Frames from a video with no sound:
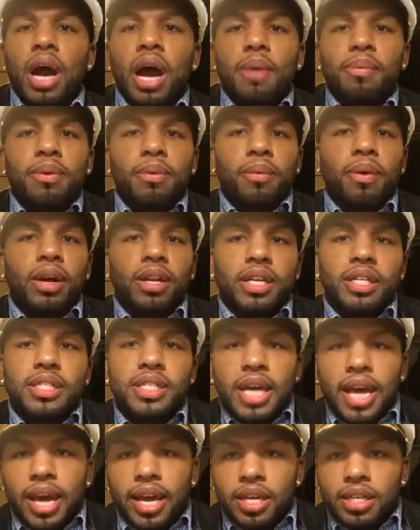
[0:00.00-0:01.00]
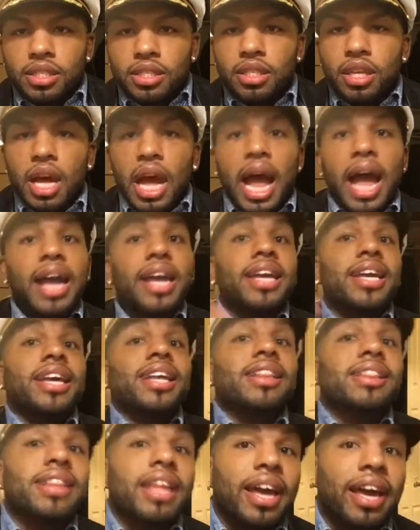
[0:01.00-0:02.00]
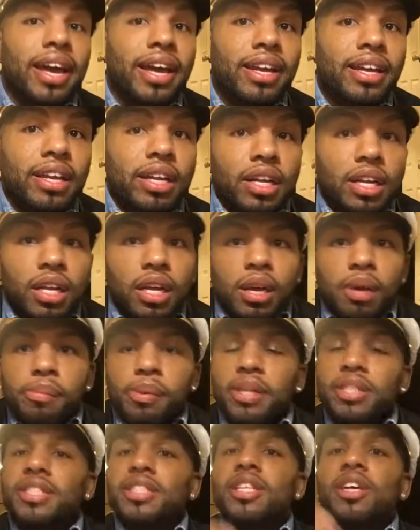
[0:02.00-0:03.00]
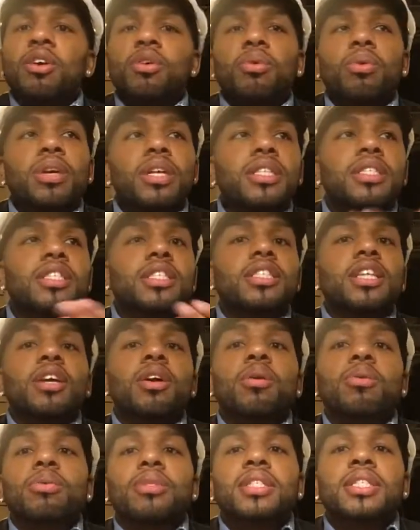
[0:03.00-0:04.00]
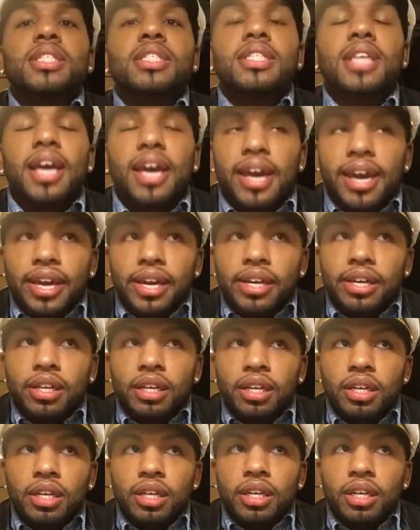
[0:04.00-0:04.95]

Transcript: I be wanting to text. I get that. But still, you can still say,